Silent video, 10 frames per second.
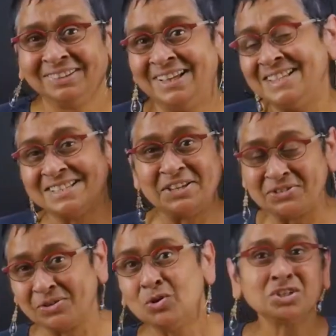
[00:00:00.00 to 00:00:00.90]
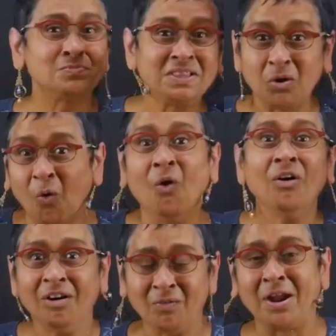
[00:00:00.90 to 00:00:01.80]
in this case on the goldsmith, or
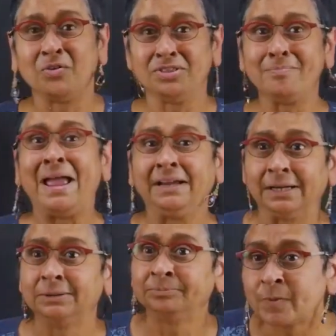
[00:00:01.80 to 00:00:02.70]
a run on the bank.